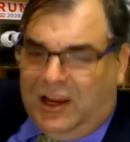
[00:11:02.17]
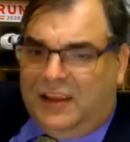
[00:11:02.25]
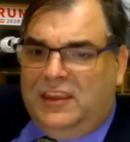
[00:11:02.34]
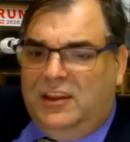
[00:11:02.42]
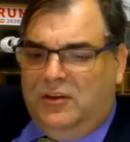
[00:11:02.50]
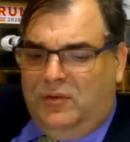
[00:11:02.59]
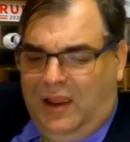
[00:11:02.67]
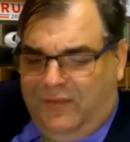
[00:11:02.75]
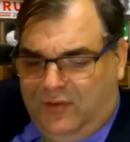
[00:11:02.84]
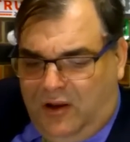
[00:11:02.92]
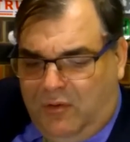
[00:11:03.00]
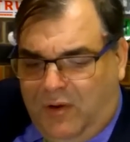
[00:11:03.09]
I think you
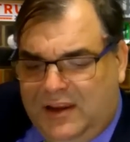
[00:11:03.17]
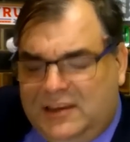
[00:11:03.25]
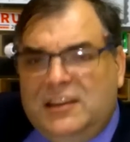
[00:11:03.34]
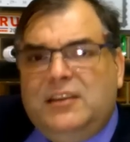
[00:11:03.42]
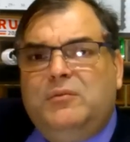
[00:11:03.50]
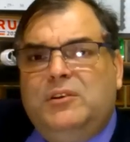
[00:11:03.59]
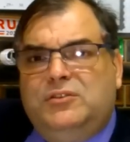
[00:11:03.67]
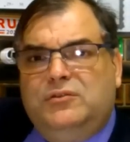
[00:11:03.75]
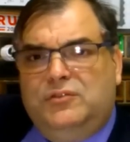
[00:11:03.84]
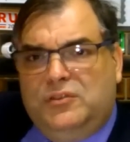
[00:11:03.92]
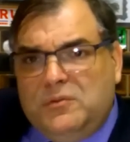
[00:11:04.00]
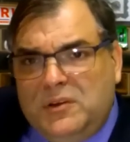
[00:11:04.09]
have no idea what
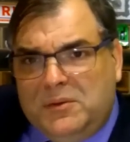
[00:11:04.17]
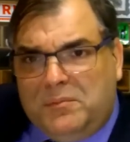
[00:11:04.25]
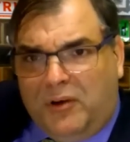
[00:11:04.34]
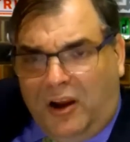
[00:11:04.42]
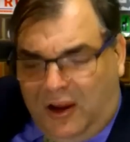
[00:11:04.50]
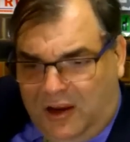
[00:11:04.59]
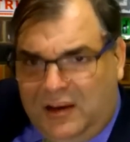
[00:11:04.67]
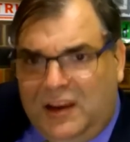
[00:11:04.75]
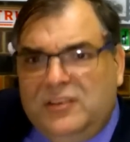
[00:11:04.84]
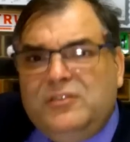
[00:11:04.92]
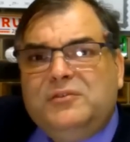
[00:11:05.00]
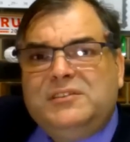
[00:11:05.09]
you're doing, Brian,
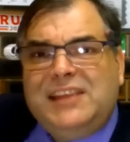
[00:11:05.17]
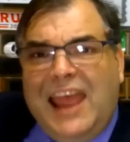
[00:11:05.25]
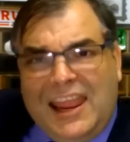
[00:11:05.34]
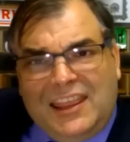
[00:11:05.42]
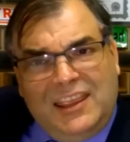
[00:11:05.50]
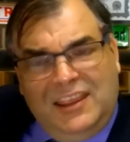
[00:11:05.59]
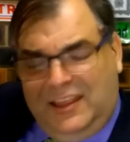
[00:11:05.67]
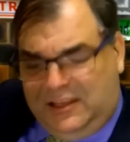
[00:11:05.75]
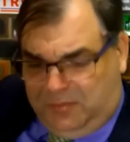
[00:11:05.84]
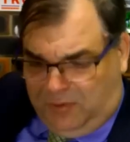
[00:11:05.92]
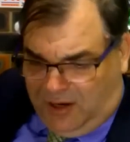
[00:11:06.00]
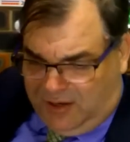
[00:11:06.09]
and you're tacky.
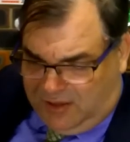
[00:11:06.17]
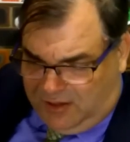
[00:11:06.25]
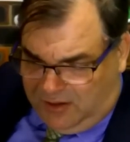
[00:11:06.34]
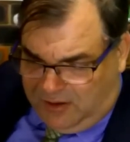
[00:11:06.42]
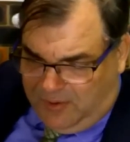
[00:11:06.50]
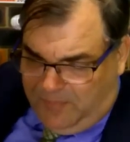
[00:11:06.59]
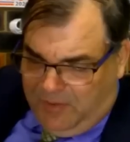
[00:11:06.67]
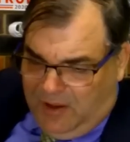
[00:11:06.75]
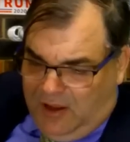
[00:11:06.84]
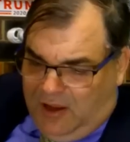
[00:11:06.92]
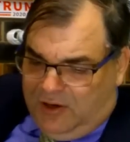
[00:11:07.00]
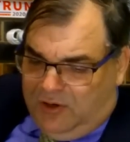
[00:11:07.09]
That's what I think.
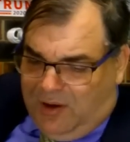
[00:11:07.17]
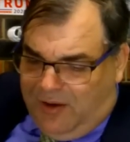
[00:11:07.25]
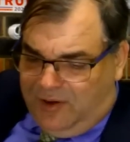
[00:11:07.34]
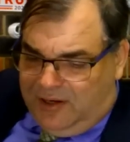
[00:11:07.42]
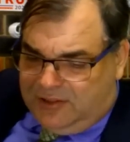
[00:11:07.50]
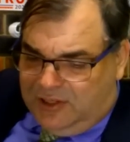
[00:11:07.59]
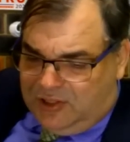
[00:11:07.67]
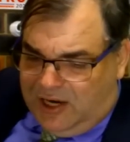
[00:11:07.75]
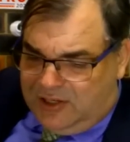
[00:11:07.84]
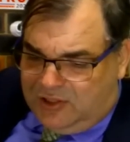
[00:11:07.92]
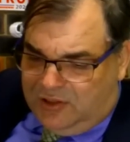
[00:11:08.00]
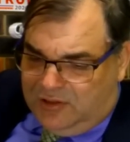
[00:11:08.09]
Do you have any
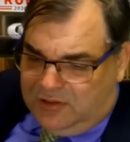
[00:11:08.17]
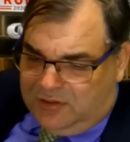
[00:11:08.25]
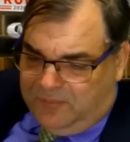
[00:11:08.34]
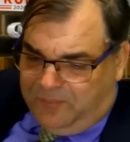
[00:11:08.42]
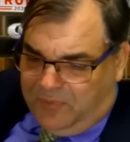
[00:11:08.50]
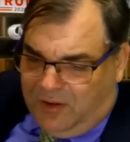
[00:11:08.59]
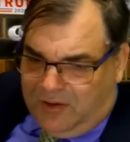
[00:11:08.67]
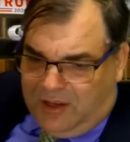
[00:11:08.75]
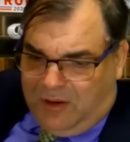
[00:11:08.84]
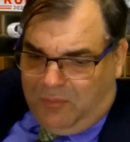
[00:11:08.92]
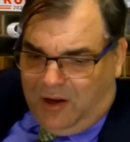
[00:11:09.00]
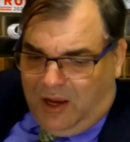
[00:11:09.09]
suggestions?
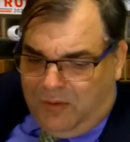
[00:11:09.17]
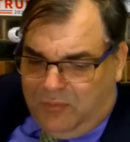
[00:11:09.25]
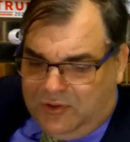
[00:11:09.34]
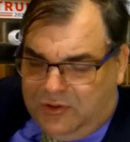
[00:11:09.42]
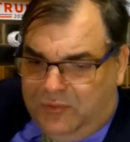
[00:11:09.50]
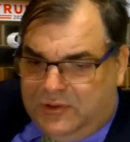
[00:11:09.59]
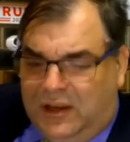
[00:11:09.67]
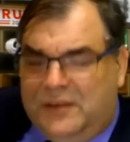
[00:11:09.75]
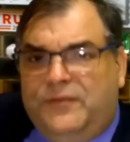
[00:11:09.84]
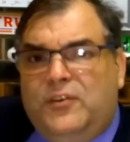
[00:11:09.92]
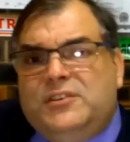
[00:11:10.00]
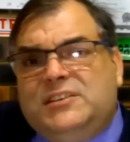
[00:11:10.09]
Okay, what I would do is
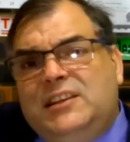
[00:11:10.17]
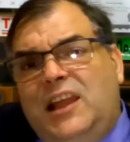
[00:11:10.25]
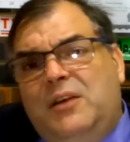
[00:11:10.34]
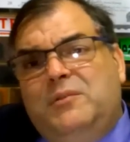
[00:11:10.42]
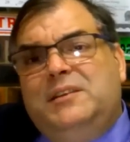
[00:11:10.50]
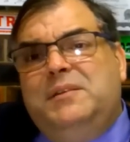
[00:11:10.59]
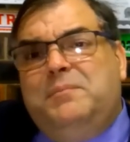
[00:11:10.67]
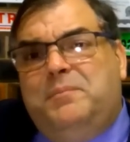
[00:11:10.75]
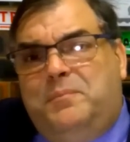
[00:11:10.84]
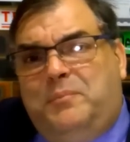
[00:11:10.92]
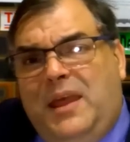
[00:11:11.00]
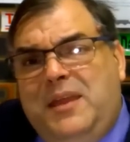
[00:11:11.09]
I would
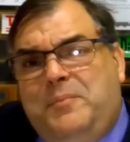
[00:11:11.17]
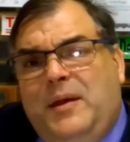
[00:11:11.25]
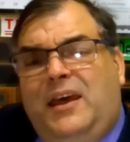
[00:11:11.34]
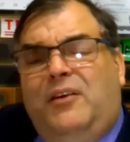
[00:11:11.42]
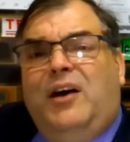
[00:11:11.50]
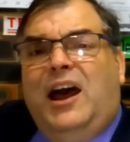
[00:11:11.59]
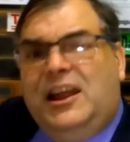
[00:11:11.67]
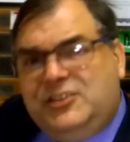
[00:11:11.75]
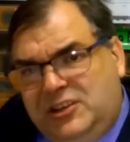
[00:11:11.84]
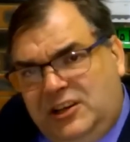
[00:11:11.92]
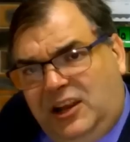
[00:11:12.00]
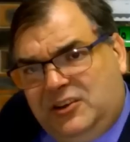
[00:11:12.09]
PayPal
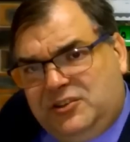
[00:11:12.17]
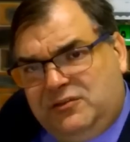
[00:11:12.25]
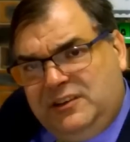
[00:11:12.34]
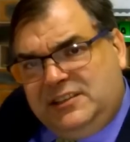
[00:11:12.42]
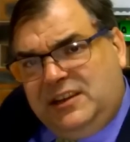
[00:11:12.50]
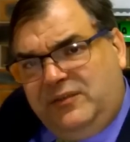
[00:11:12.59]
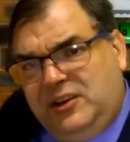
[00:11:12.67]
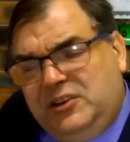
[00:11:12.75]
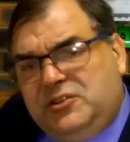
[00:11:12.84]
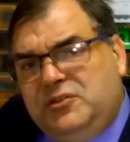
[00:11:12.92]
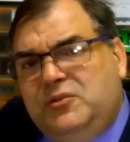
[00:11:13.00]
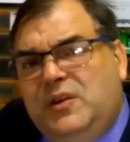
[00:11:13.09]

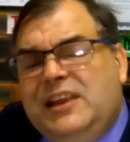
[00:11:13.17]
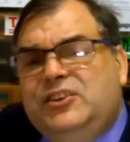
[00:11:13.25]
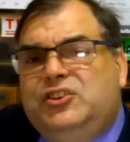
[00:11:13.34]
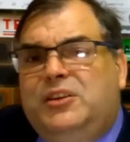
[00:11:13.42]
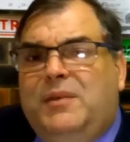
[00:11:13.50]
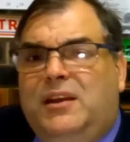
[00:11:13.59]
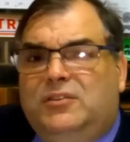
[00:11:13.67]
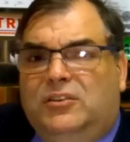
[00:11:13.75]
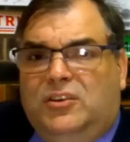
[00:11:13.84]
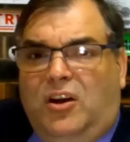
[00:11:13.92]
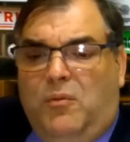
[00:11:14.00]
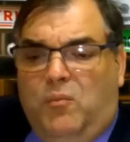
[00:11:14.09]

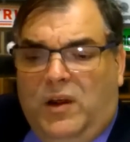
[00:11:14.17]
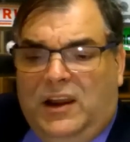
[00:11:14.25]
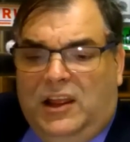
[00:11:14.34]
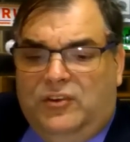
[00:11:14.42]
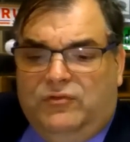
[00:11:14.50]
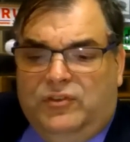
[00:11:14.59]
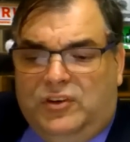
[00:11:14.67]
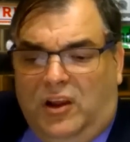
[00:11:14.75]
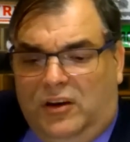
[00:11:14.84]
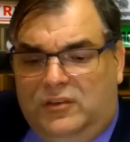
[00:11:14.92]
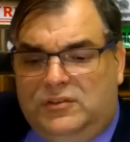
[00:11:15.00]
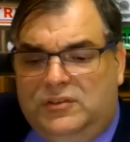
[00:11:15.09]
ArchieLuxury72@gmail.com
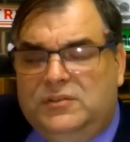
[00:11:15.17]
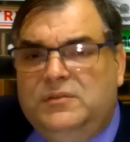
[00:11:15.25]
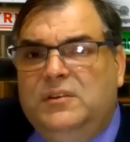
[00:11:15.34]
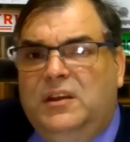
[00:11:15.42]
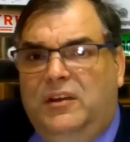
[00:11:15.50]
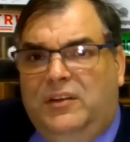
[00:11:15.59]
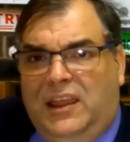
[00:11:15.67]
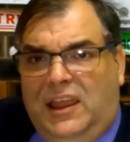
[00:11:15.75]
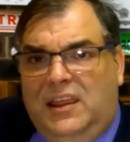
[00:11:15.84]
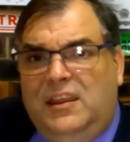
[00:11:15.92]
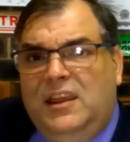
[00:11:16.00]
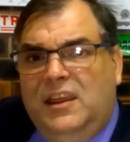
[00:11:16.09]
$100,
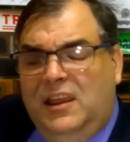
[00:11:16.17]
okay?